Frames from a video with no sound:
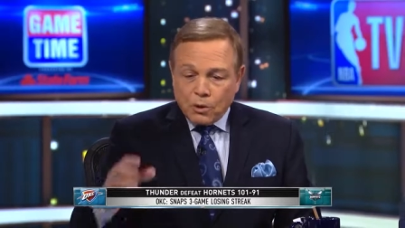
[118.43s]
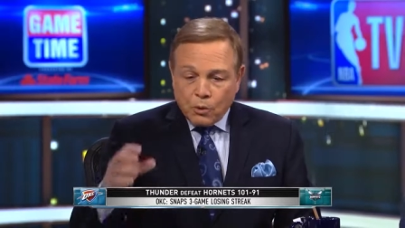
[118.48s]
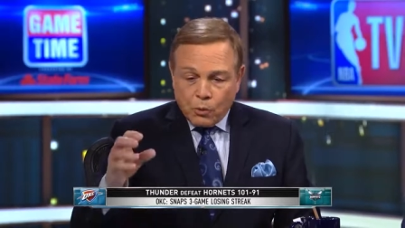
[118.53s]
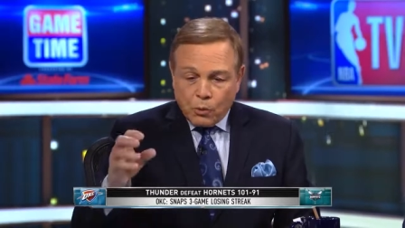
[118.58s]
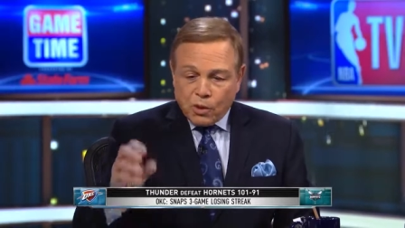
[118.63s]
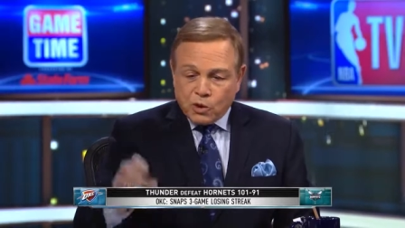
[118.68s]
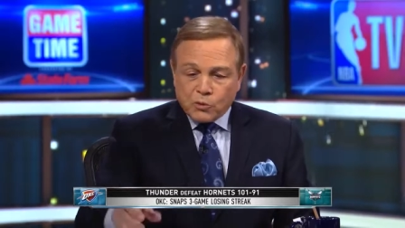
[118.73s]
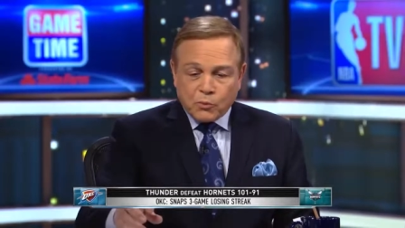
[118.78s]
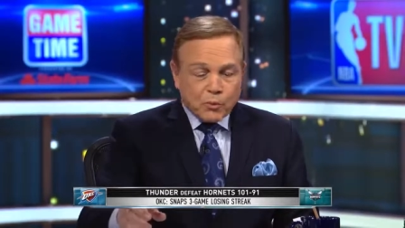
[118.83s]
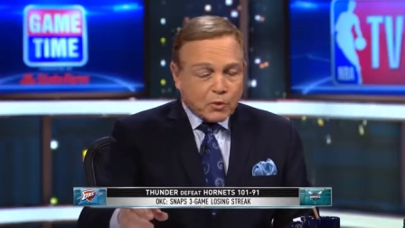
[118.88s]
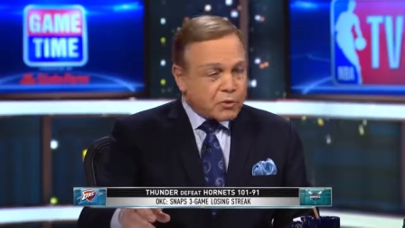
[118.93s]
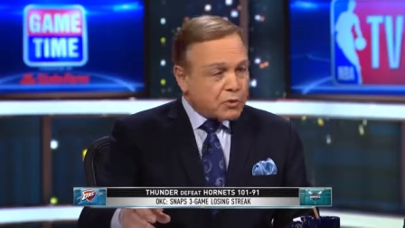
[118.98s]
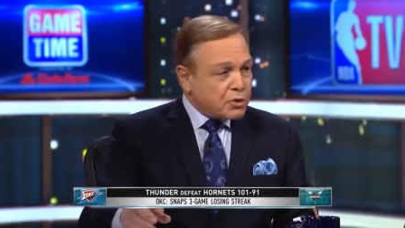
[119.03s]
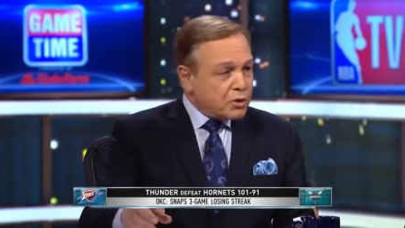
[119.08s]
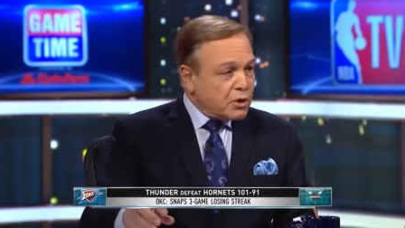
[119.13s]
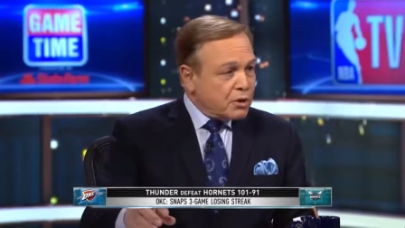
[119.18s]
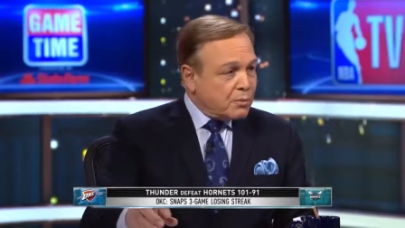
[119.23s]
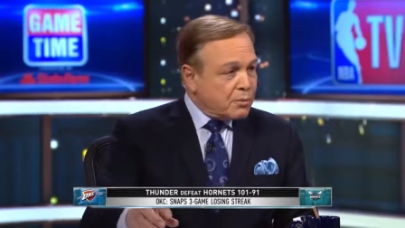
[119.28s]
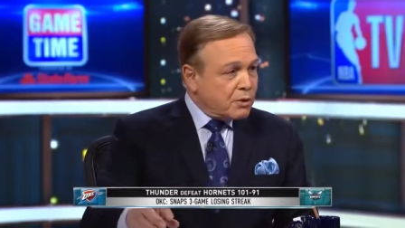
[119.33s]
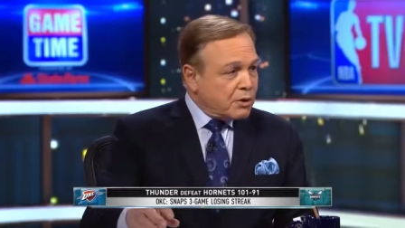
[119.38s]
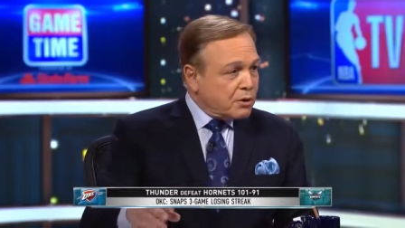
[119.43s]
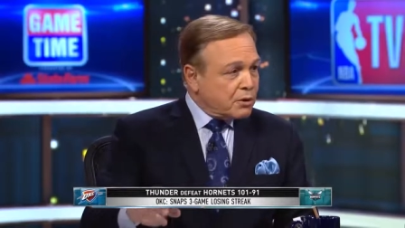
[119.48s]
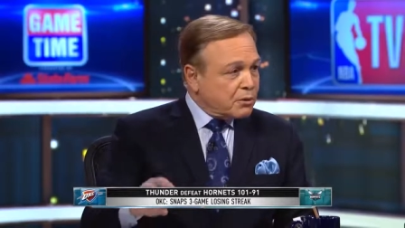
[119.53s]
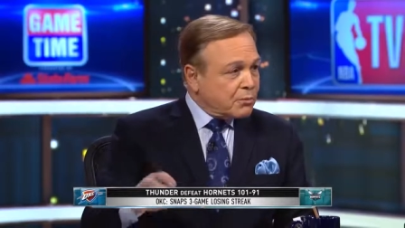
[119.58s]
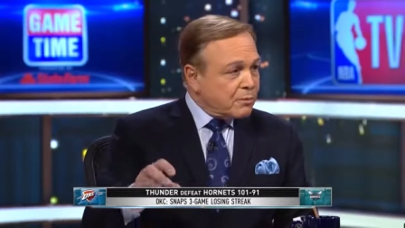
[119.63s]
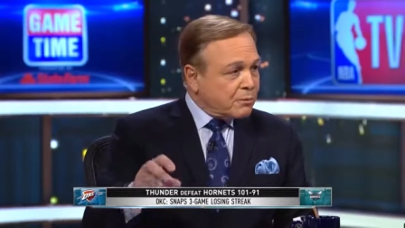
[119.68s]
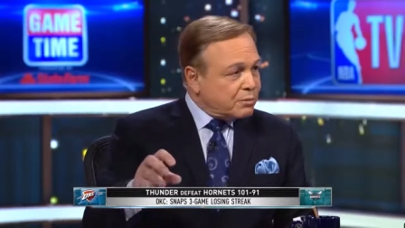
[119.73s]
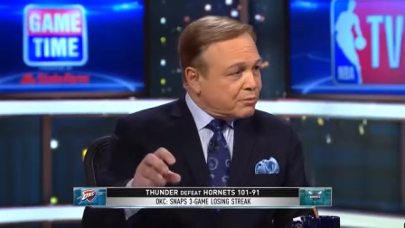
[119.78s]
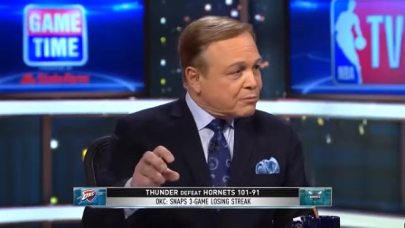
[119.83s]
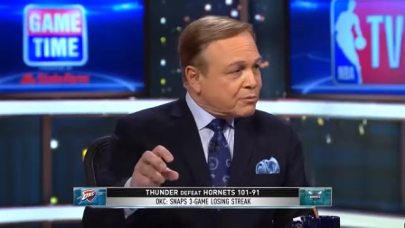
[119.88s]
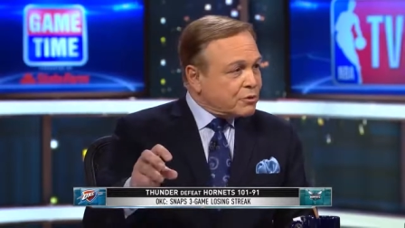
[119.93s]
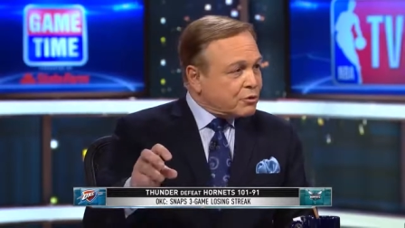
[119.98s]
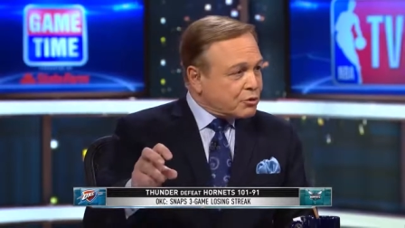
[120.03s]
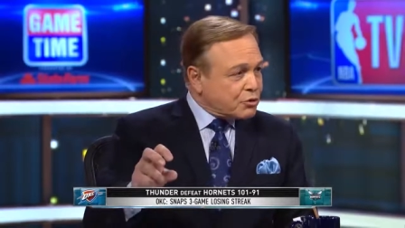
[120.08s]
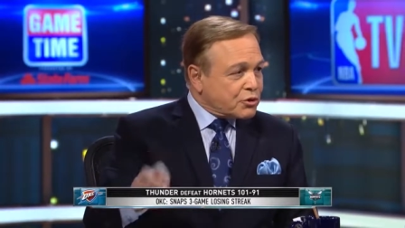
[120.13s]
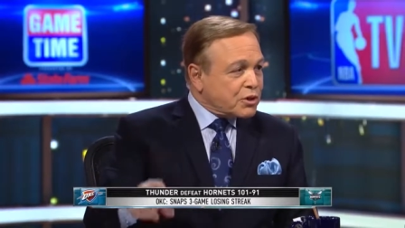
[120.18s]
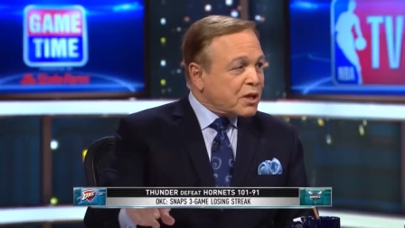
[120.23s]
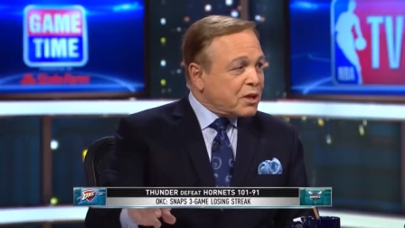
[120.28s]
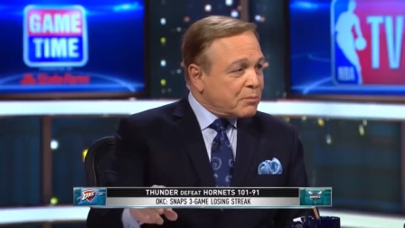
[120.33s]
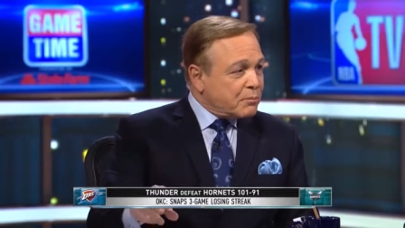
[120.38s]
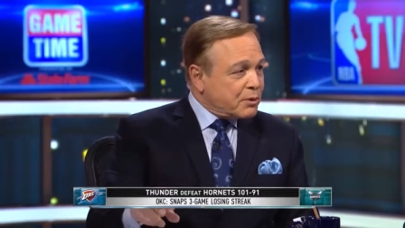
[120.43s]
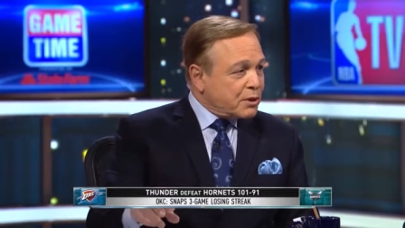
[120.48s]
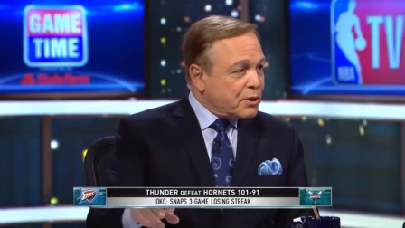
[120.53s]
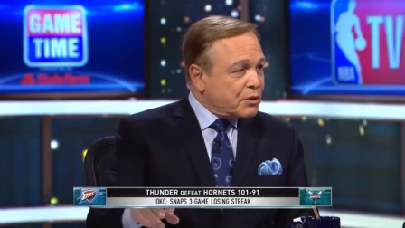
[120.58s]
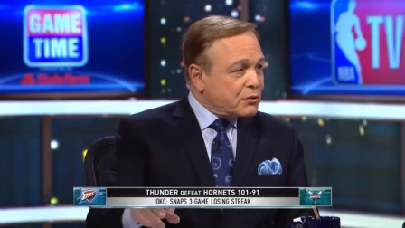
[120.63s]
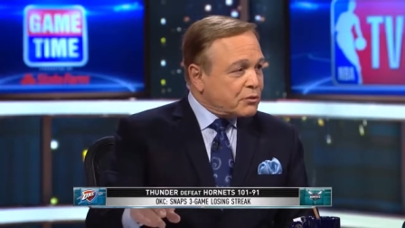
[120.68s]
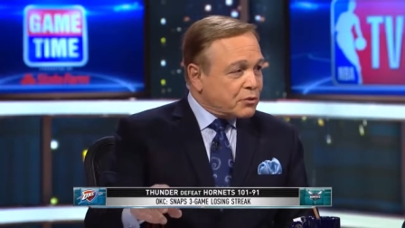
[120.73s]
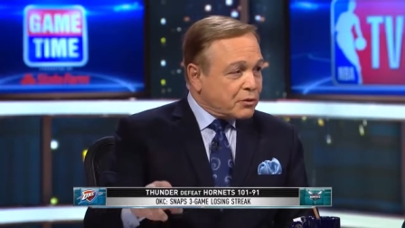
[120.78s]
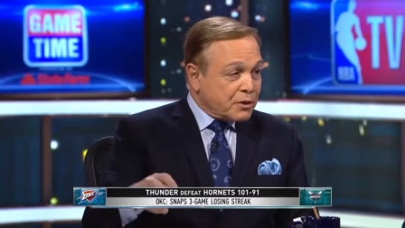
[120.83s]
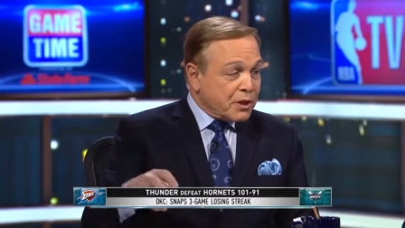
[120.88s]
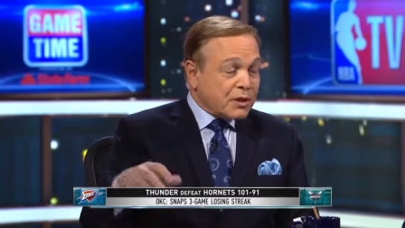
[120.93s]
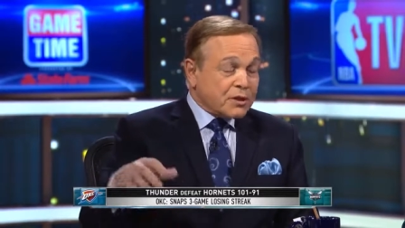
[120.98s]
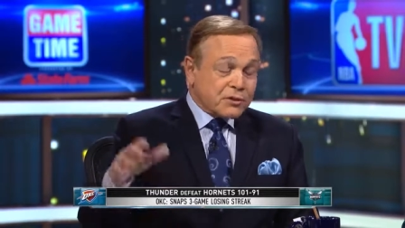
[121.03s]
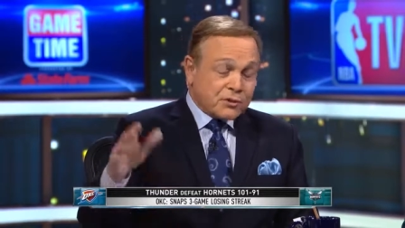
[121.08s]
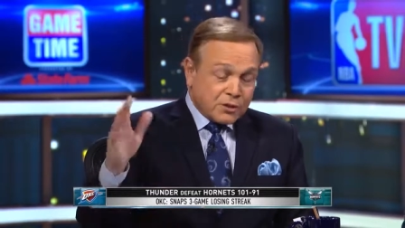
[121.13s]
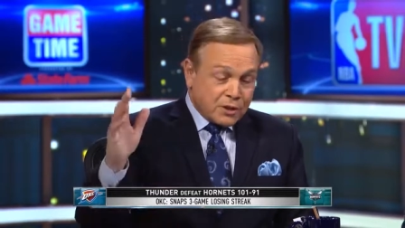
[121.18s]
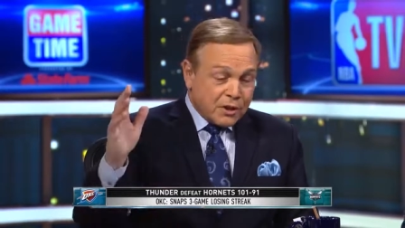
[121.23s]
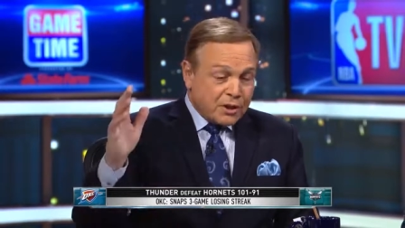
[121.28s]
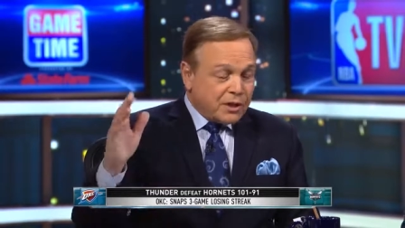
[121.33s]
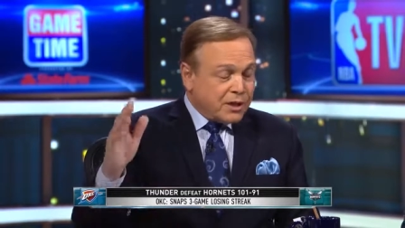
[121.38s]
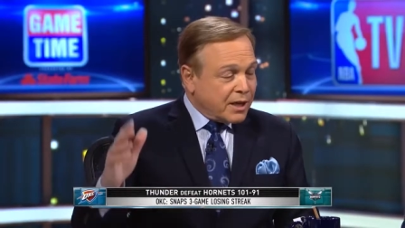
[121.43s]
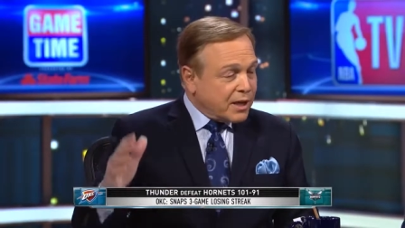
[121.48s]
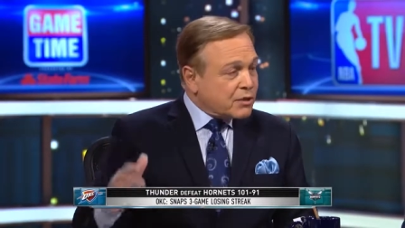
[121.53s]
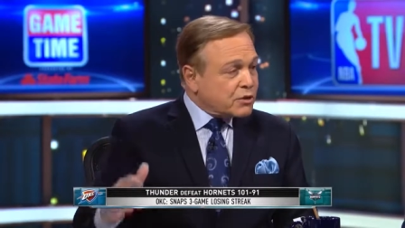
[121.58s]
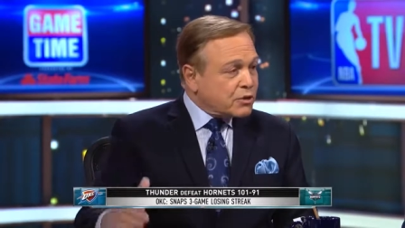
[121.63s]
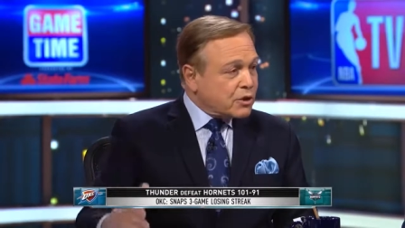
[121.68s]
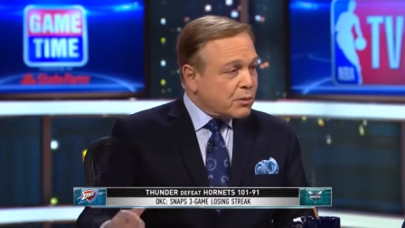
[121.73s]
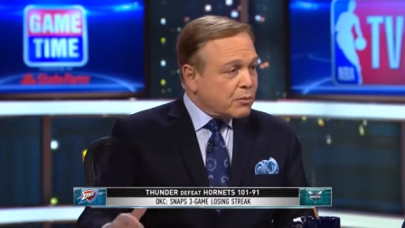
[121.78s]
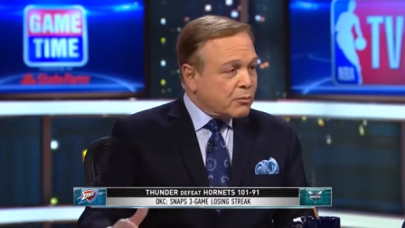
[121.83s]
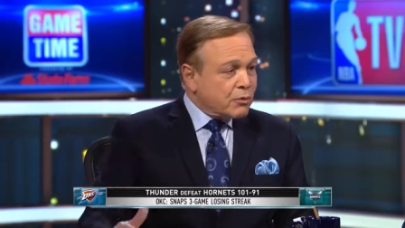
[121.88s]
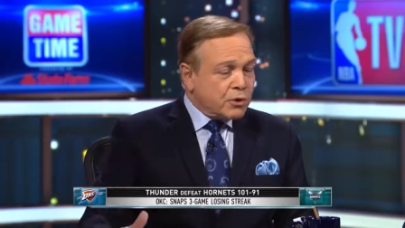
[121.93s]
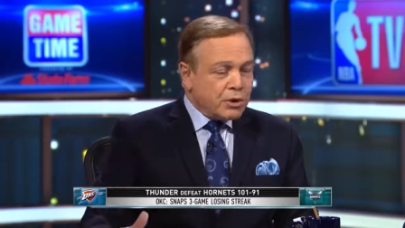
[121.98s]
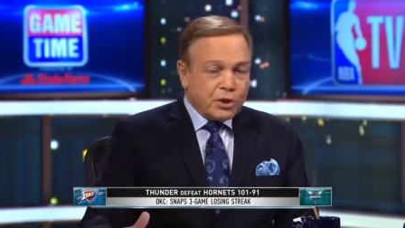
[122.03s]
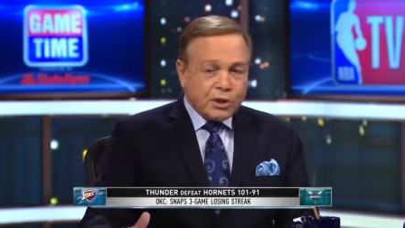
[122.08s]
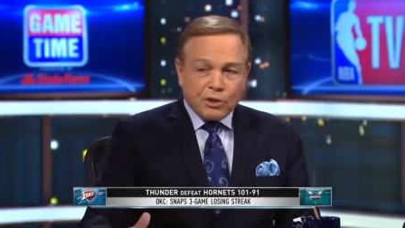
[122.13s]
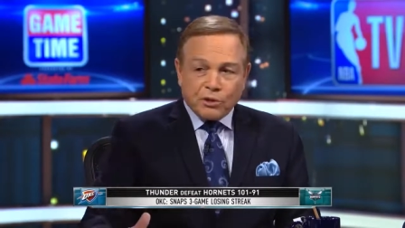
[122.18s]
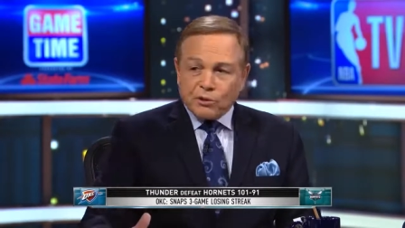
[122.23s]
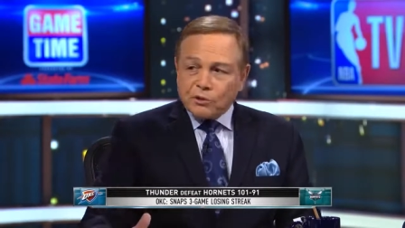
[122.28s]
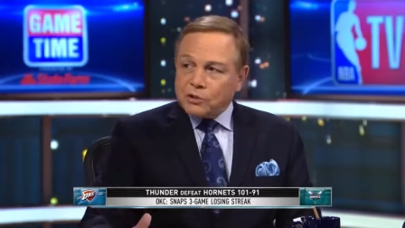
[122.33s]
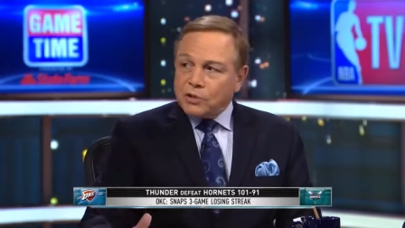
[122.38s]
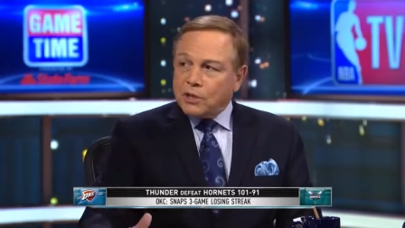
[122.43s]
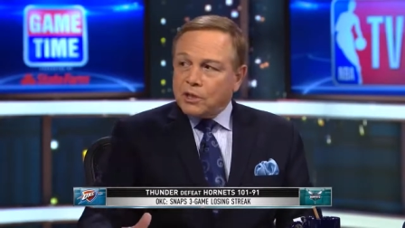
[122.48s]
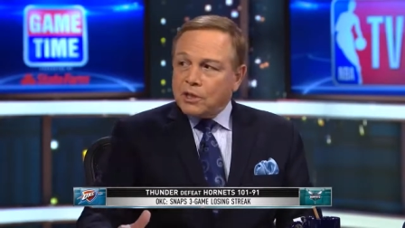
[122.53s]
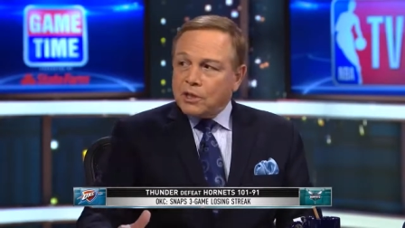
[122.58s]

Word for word: Westbrook's going to be your centerpiece for the next X number of years,